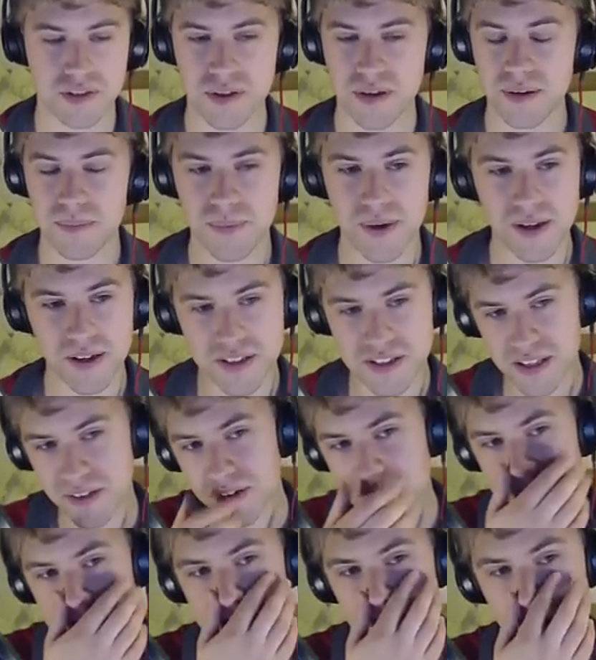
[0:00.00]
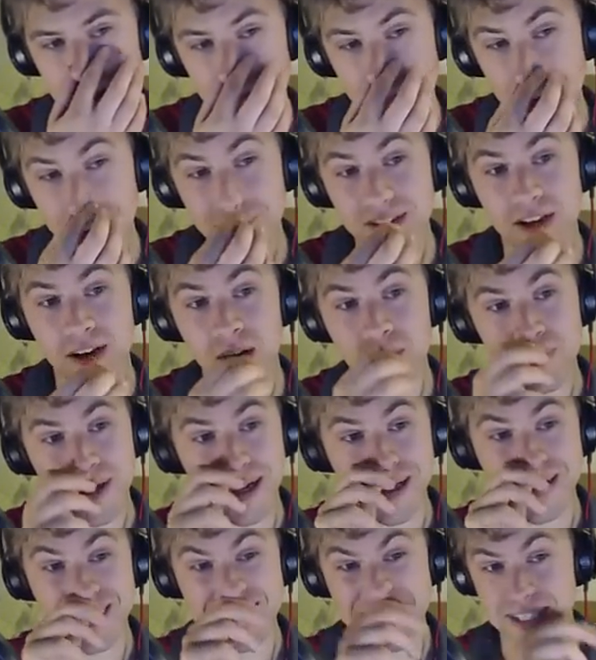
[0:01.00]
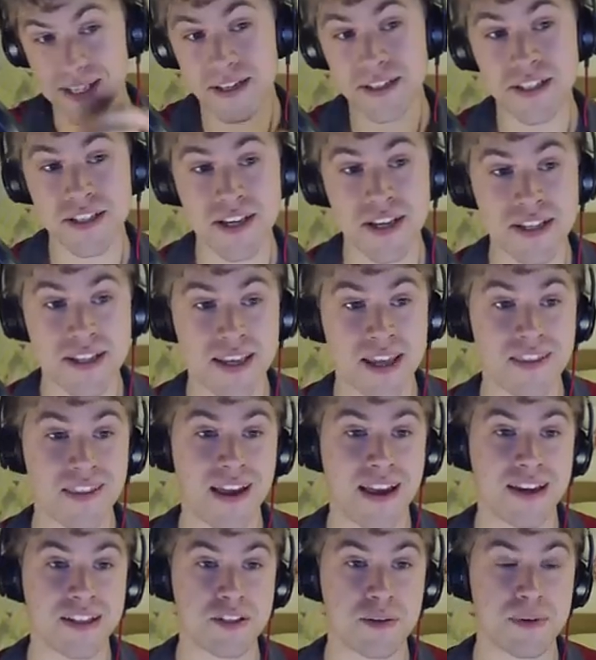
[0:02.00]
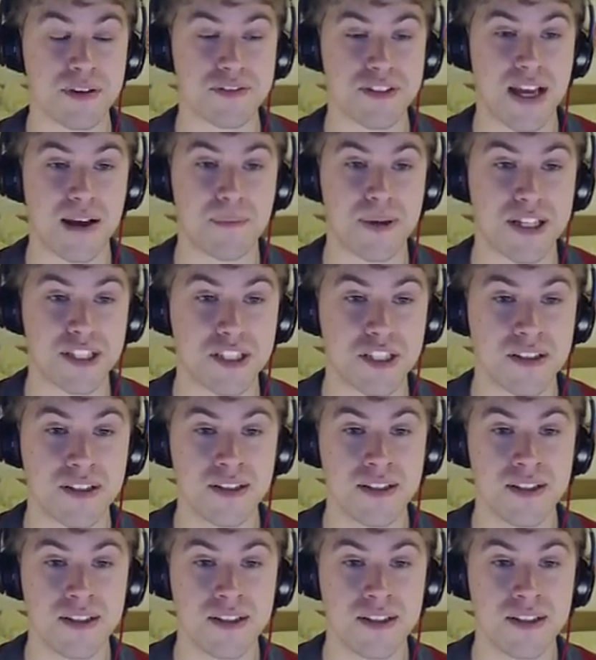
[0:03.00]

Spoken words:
But because I'm just going to go for another Calm Mind. Because I just need to get that extra bit of damage.